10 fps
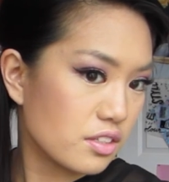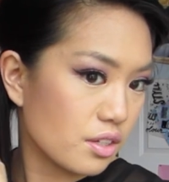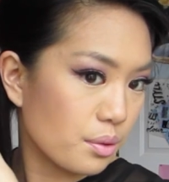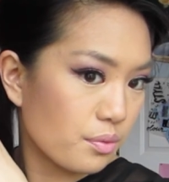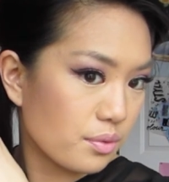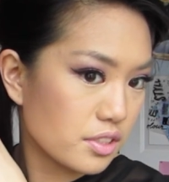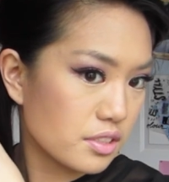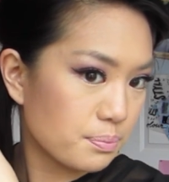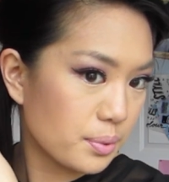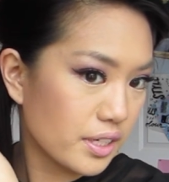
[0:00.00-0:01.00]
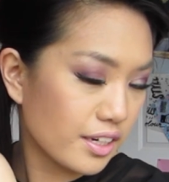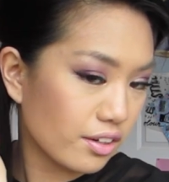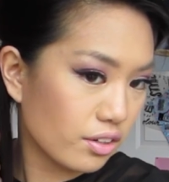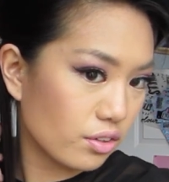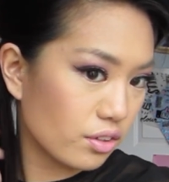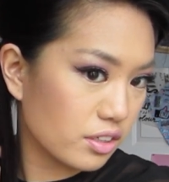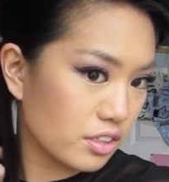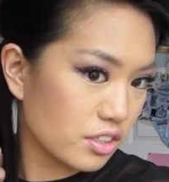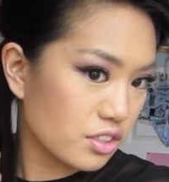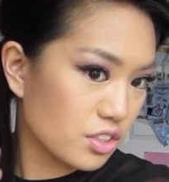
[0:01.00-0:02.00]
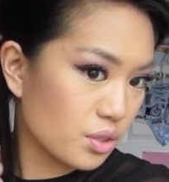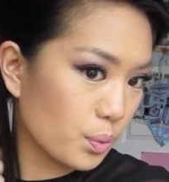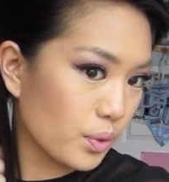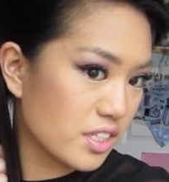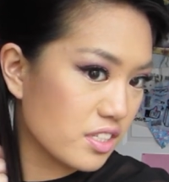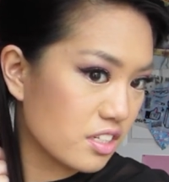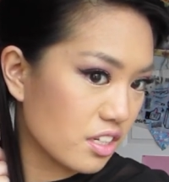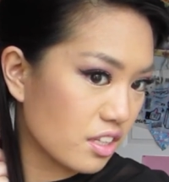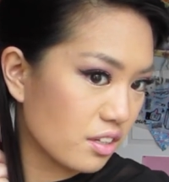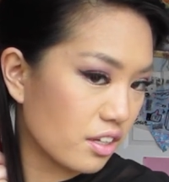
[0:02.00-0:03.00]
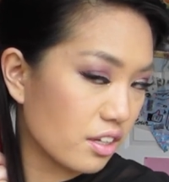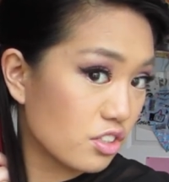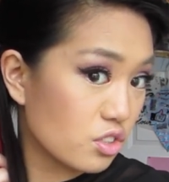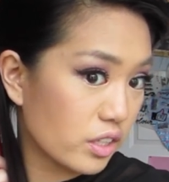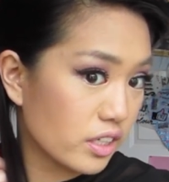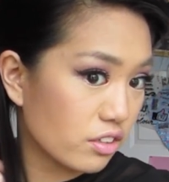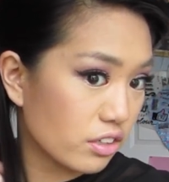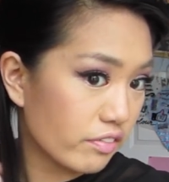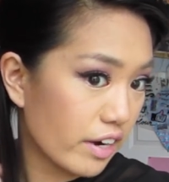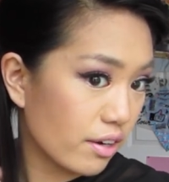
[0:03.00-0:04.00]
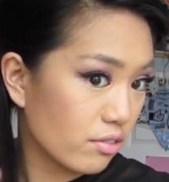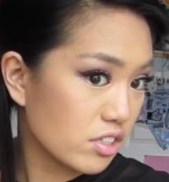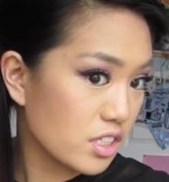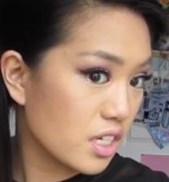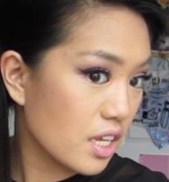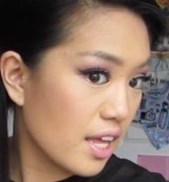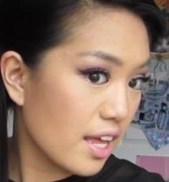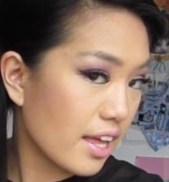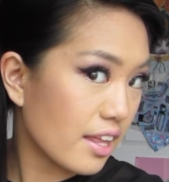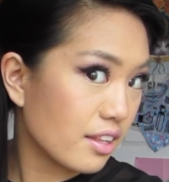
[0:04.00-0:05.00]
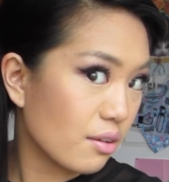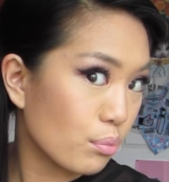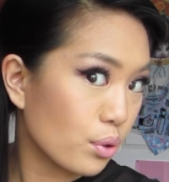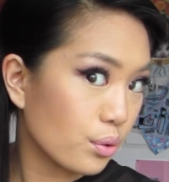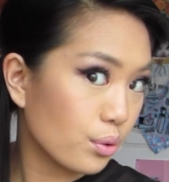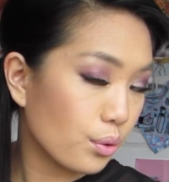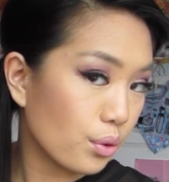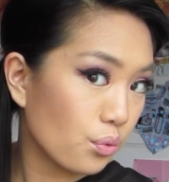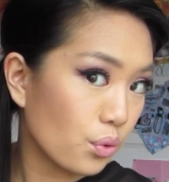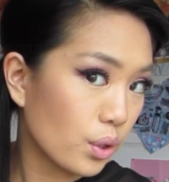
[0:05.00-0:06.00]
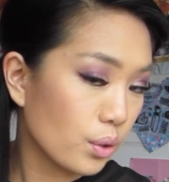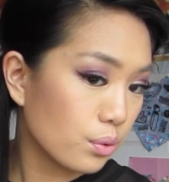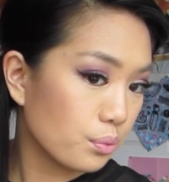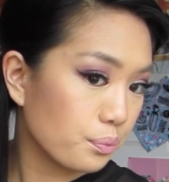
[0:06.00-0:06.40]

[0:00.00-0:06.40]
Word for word: So put it on, twist the straightener around, and then pull through.